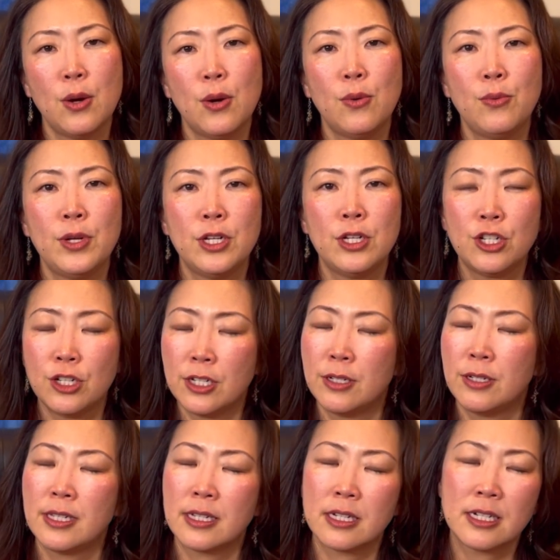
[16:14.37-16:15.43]
we should
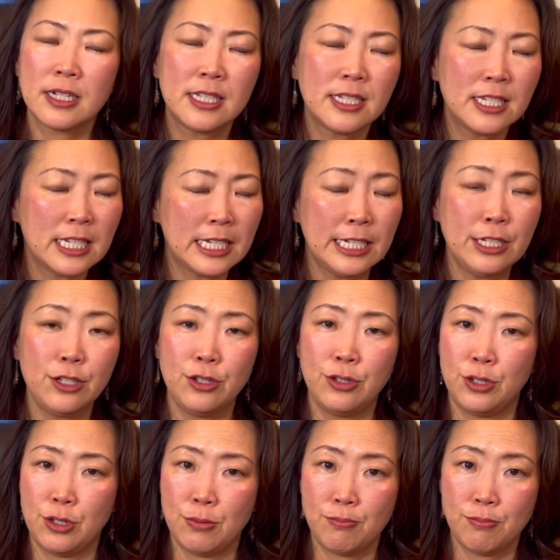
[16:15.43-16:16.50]
continue
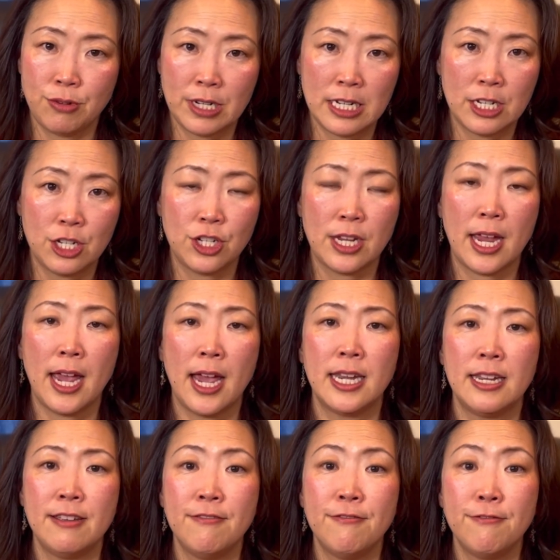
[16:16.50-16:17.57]
to preach and
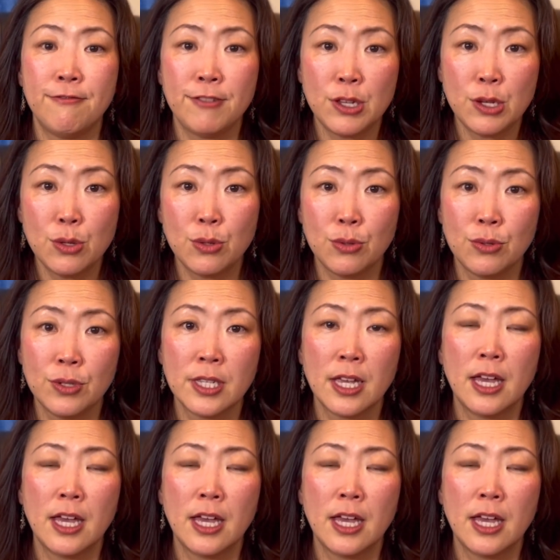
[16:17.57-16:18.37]
infuse